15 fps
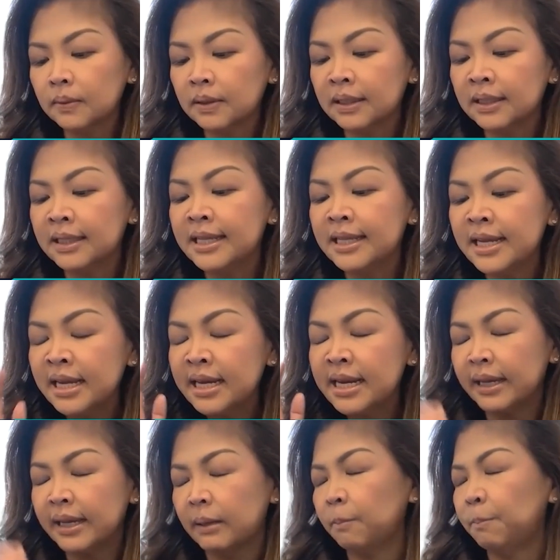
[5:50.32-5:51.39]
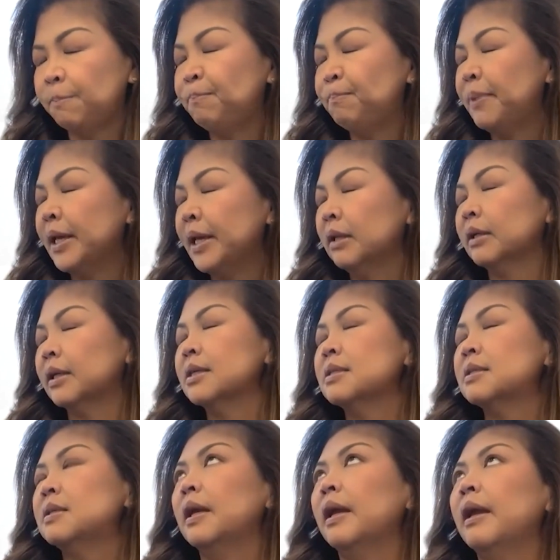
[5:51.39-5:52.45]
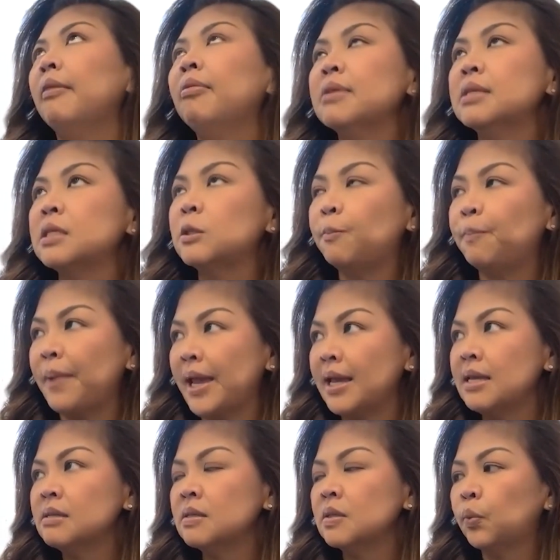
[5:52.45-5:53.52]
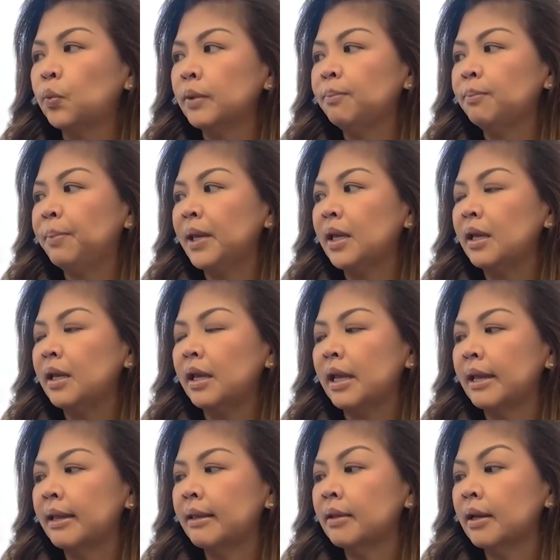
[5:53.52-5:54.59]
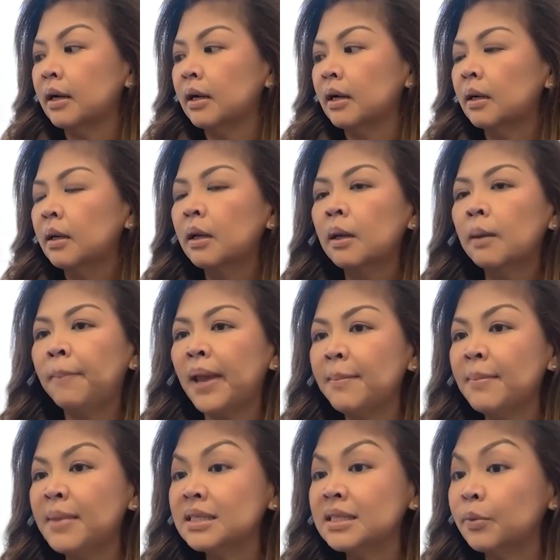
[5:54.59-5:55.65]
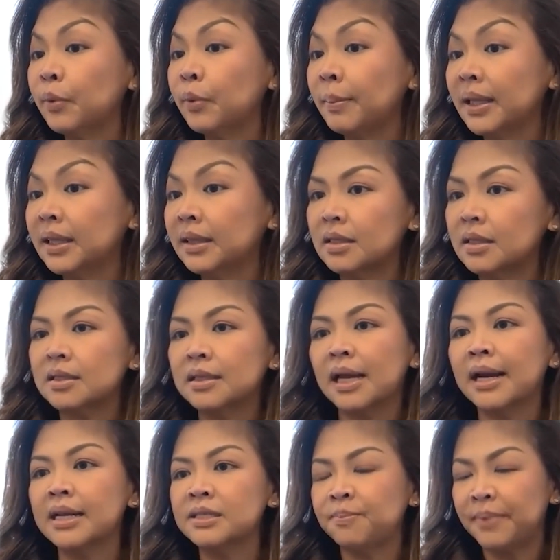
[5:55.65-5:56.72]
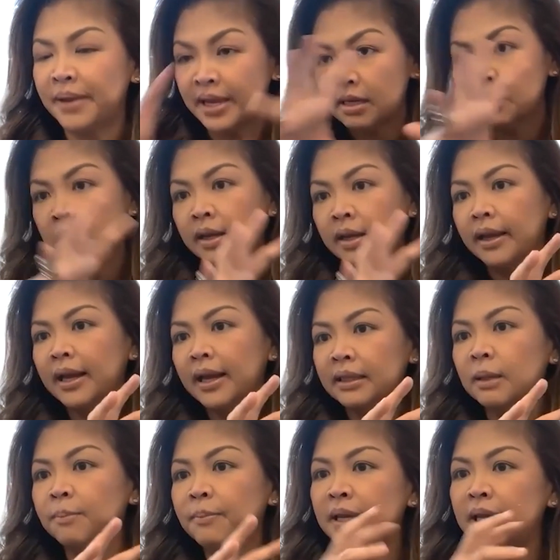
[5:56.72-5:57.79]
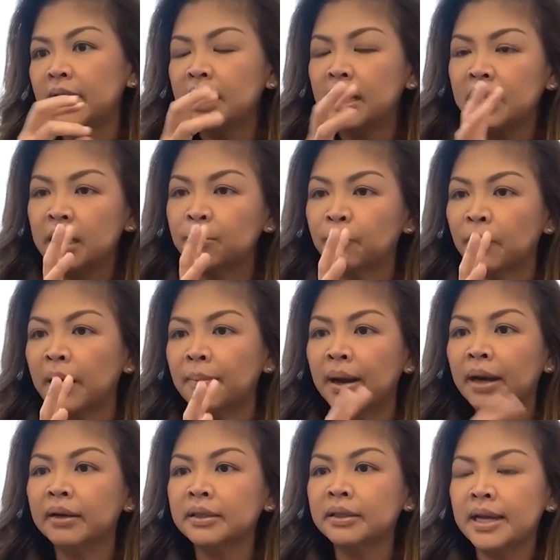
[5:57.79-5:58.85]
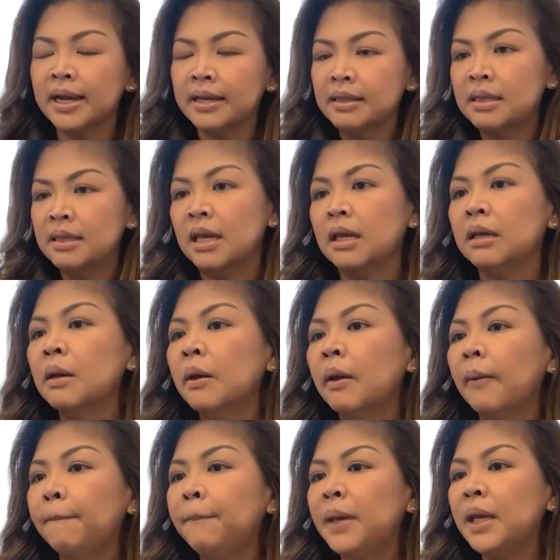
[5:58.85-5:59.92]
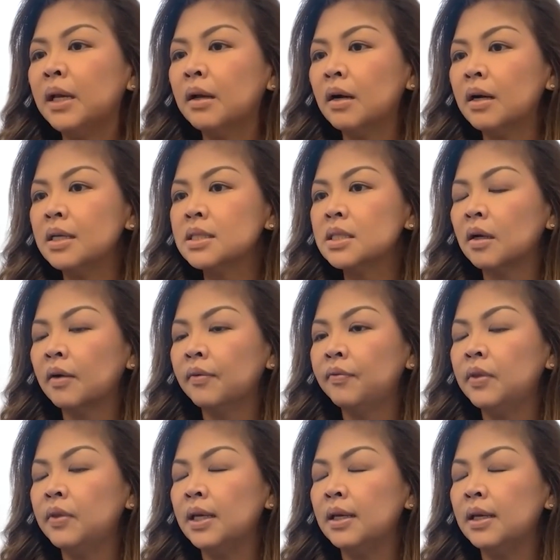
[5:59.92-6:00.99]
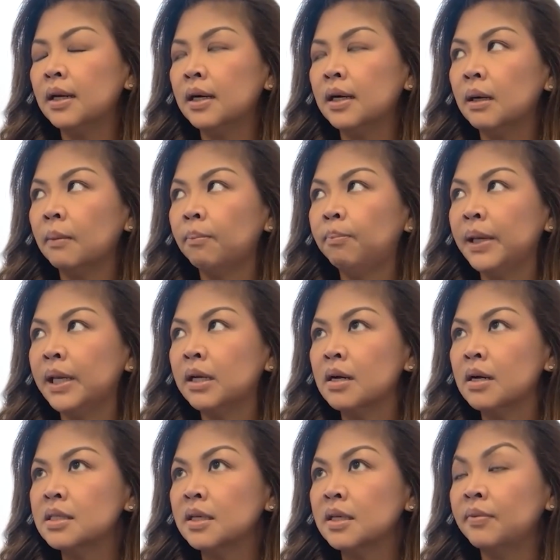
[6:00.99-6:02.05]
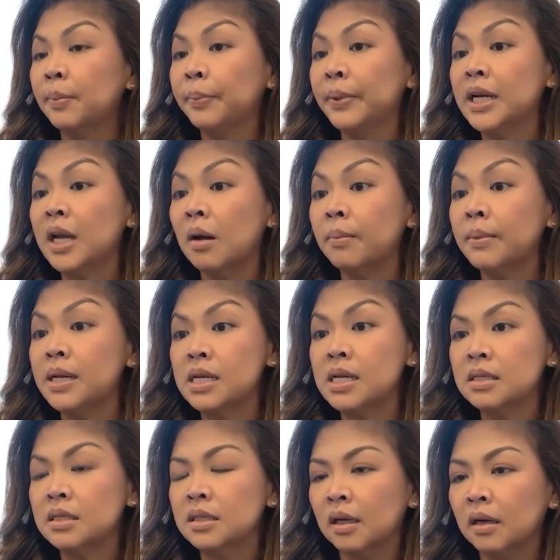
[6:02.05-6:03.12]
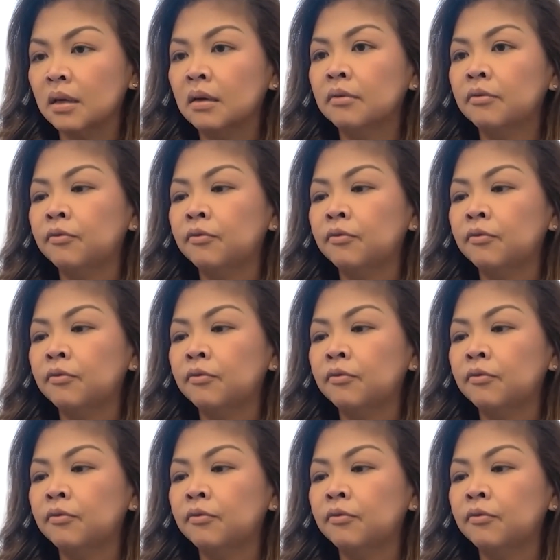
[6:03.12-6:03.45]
Leading pillars in the space would be in payments and remittance. That has been at the beginning, and primarily, I think, because of the predominance of